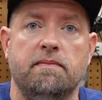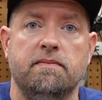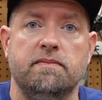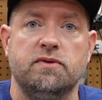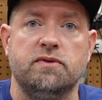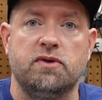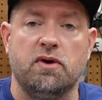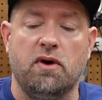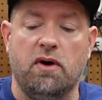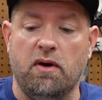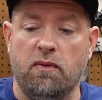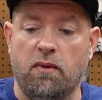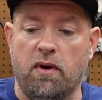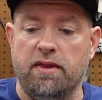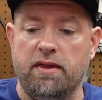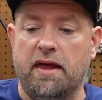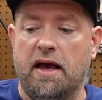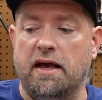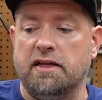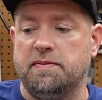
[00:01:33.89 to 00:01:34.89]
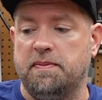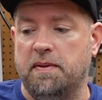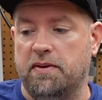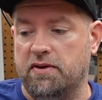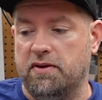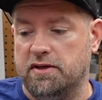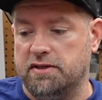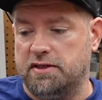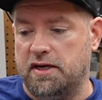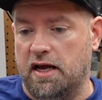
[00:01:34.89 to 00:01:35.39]
So I won that
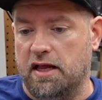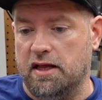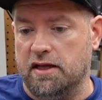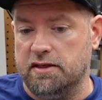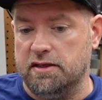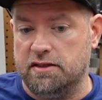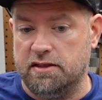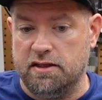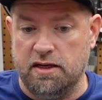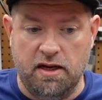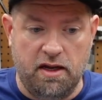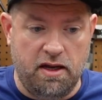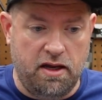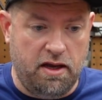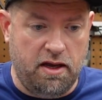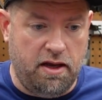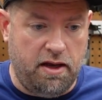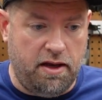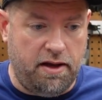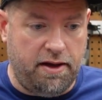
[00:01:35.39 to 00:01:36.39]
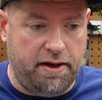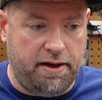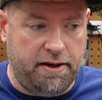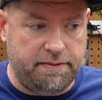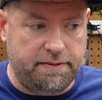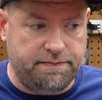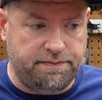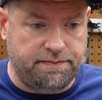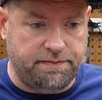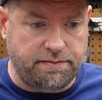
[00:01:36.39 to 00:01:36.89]
speedrun challenge.
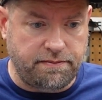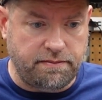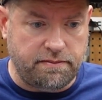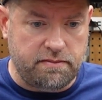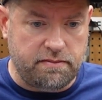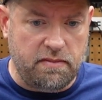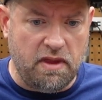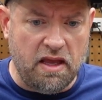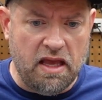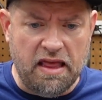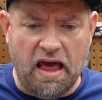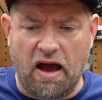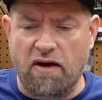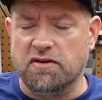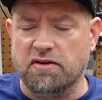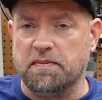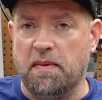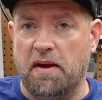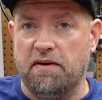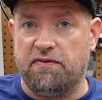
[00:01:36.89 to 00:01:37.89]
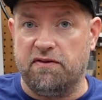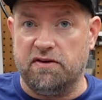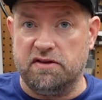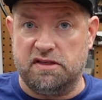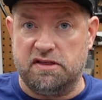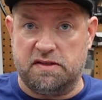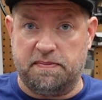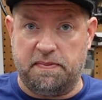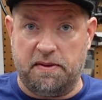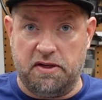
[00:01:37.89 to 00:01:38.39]
And that was my
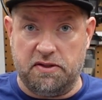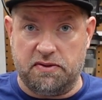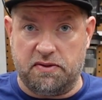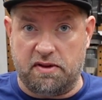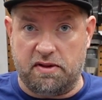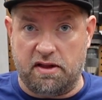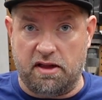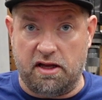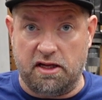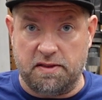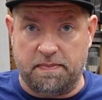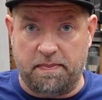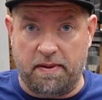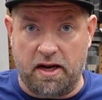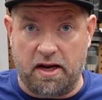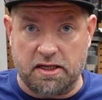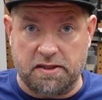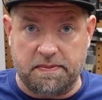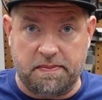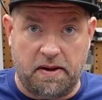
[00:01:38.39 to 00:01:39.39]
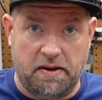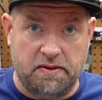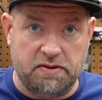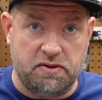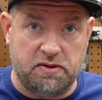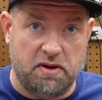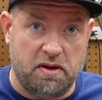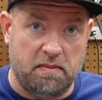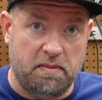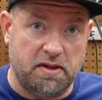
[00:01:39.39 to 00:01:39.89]
first experience with the Lunchbox, but I was
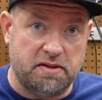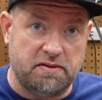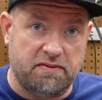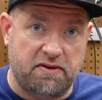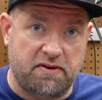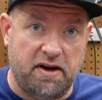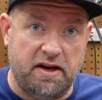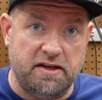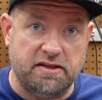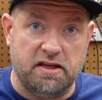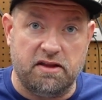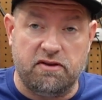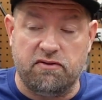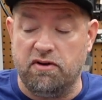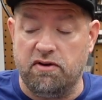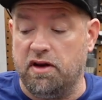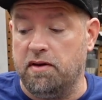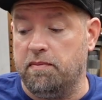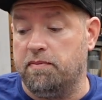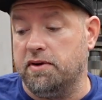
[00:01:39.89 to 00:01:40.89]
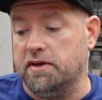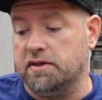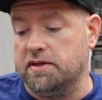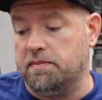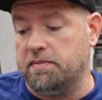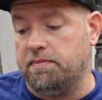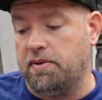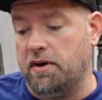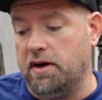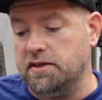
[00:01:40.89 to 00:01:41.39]
doing a bunch of crazy 3D
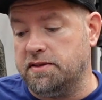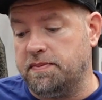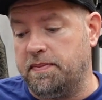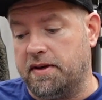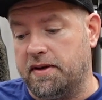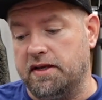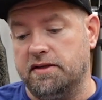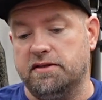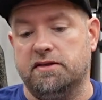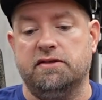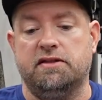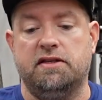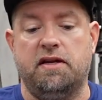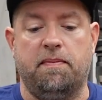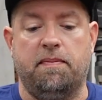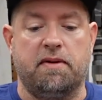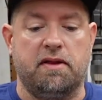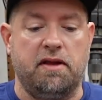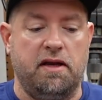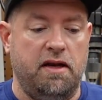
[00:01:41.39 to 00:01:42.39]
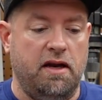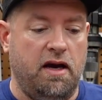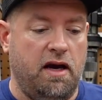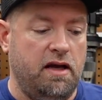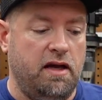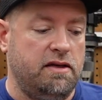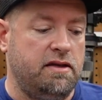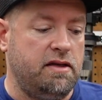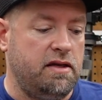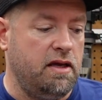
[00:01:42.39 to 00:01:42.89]
printed parts because there's typically
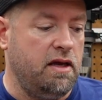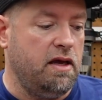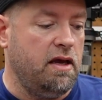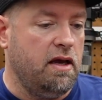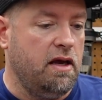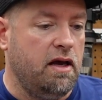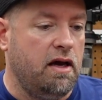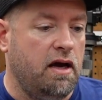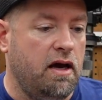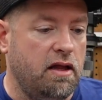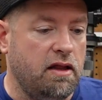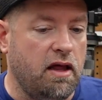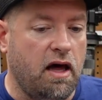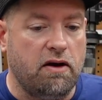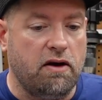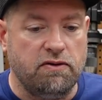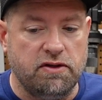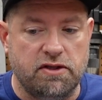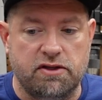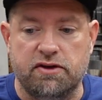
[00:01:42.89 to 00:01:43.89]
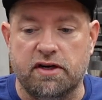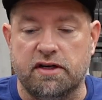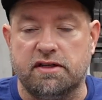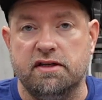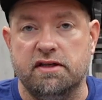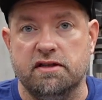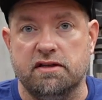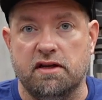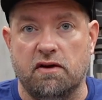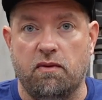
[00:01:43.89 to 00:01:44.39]
not a lot of
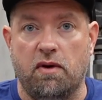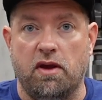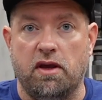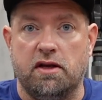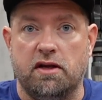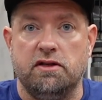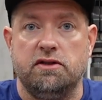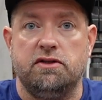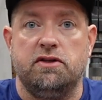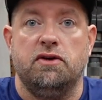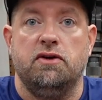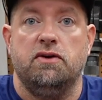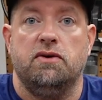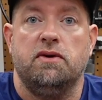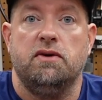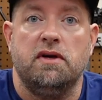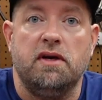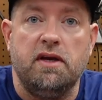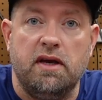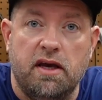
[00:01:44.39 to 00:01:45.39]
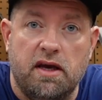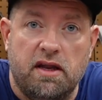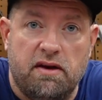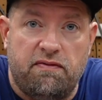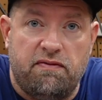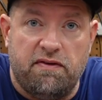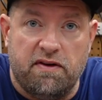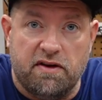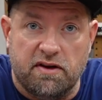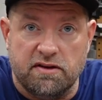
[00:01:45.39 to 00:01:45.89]
restrictions on what you can do in
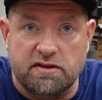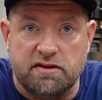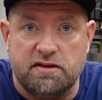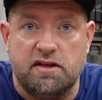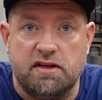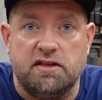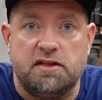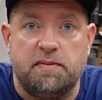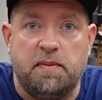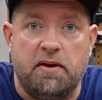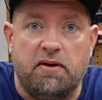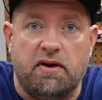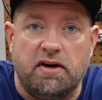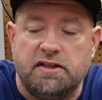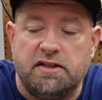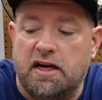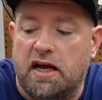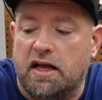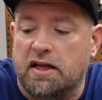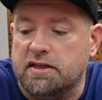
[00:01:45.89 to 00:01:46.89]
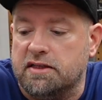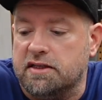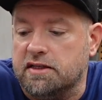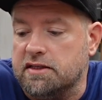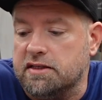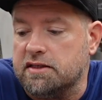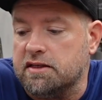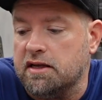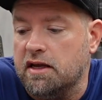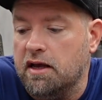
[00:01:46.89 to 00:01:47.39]
Phil's speedrun
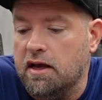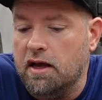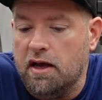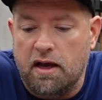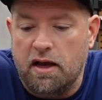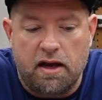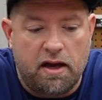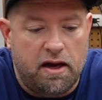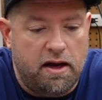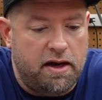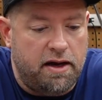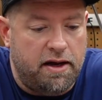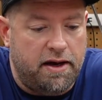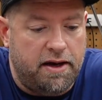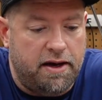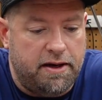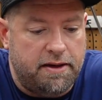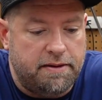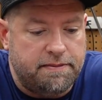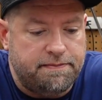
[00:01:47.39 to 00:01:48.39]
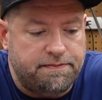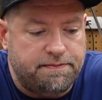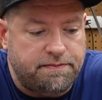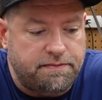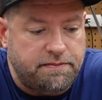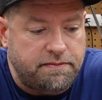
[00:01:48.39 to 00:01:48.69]
challenges. So